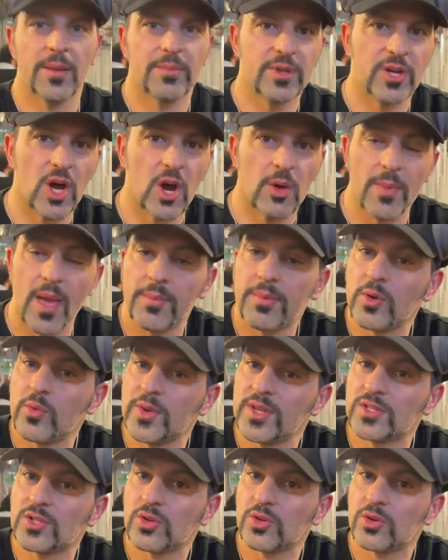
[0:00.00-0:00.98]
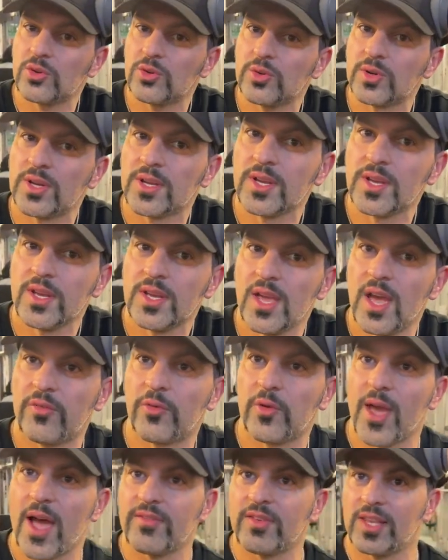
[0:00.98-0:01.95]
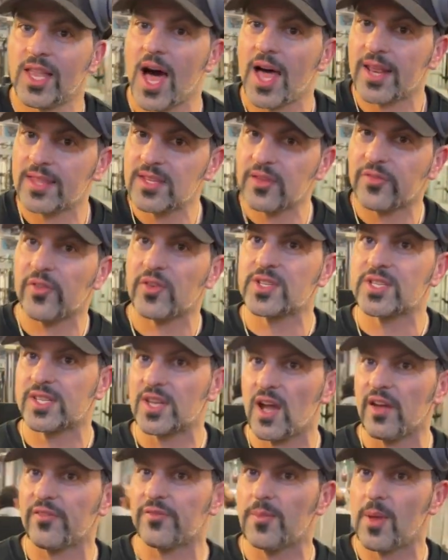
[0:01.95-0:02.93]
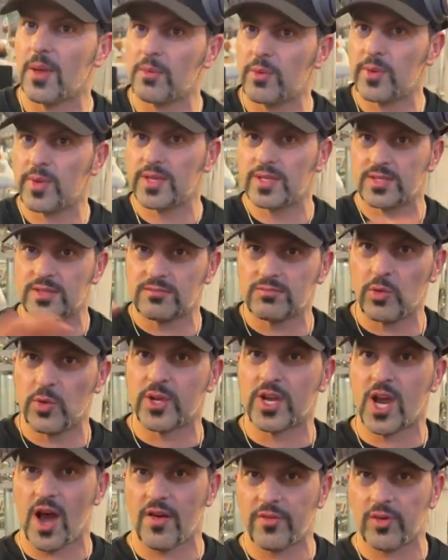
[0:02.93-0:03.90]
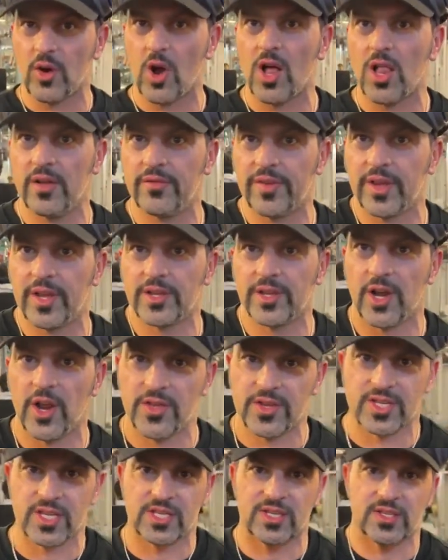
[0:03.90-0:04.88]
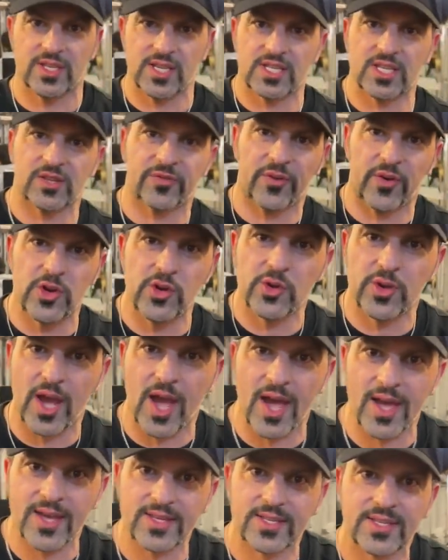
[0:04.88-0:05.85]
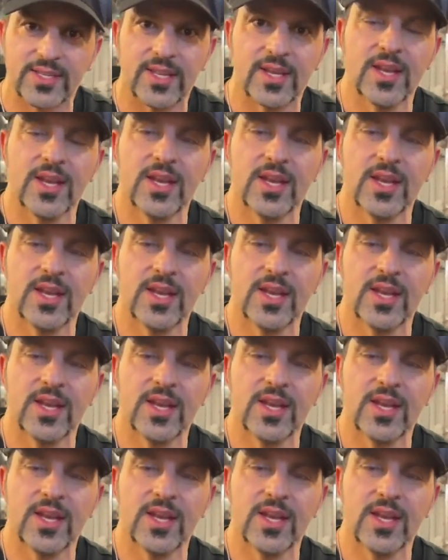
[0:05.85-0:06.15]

Let me know. Maybe we do. If we have a lot of different stuff, maybe we cover all of it. You know, this is for you guys.